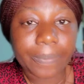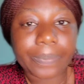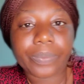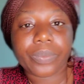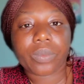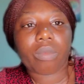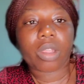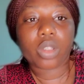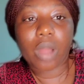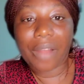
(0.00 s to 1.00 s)

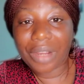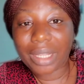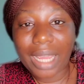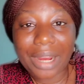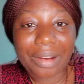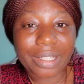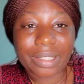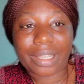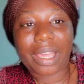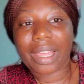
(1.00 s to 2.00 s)
So Africantigress is
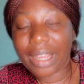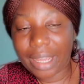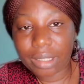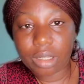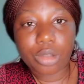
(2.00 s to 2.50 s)
a Kenyan